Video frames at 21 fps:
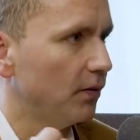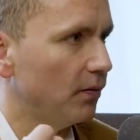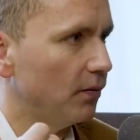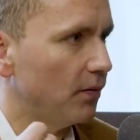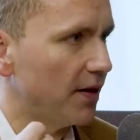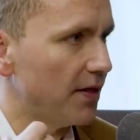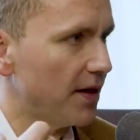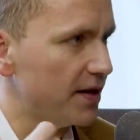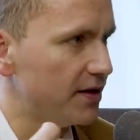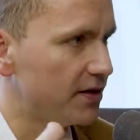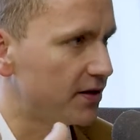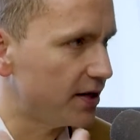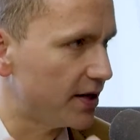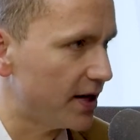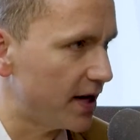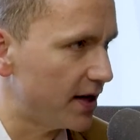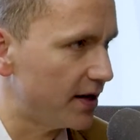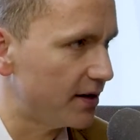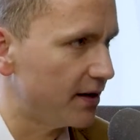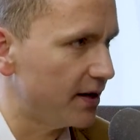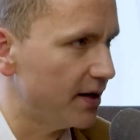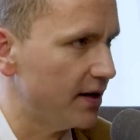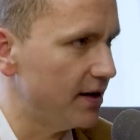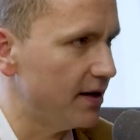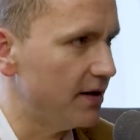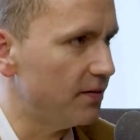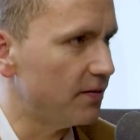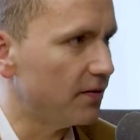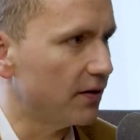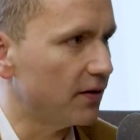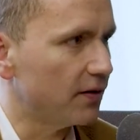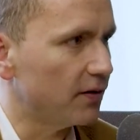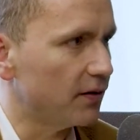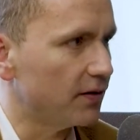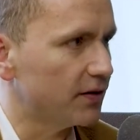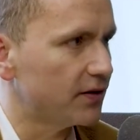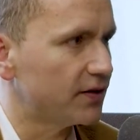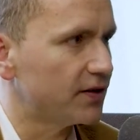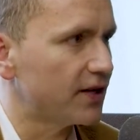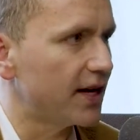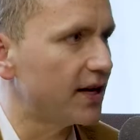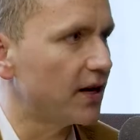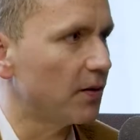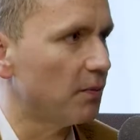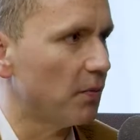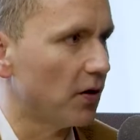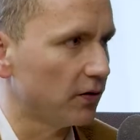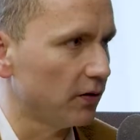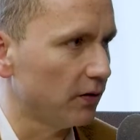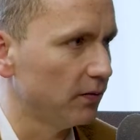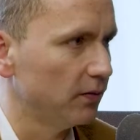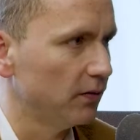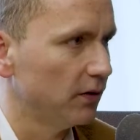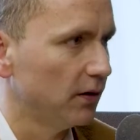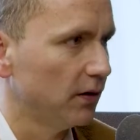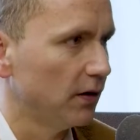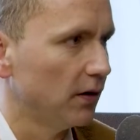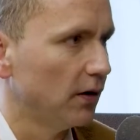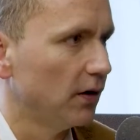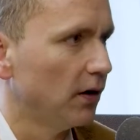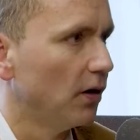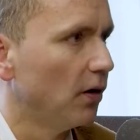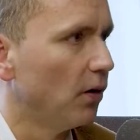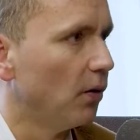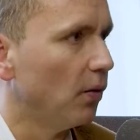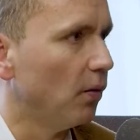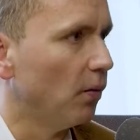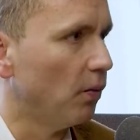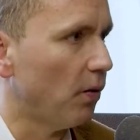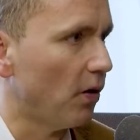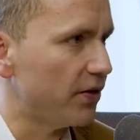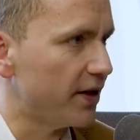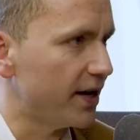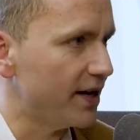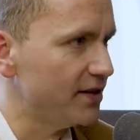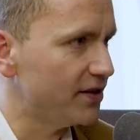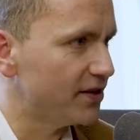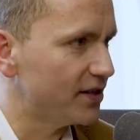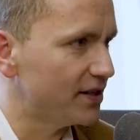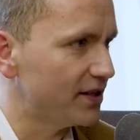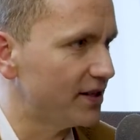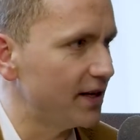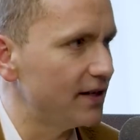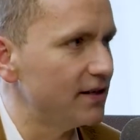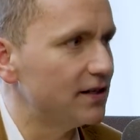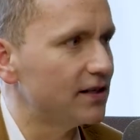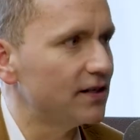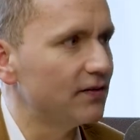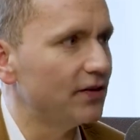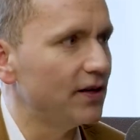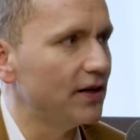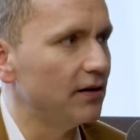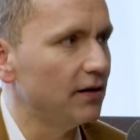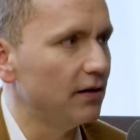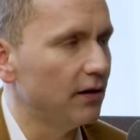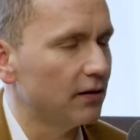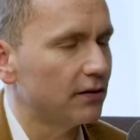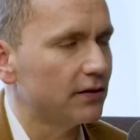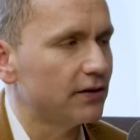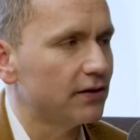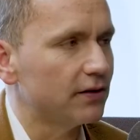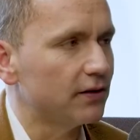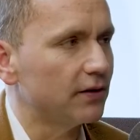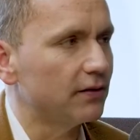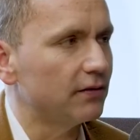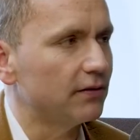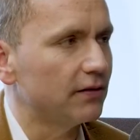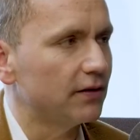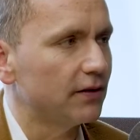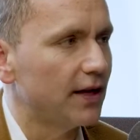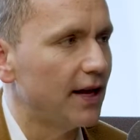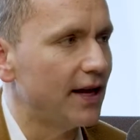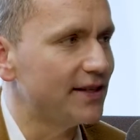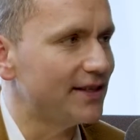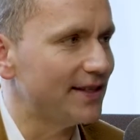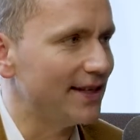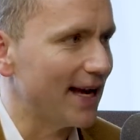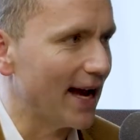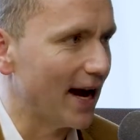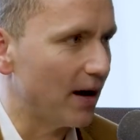when they take take a model, what they instinctively look to is the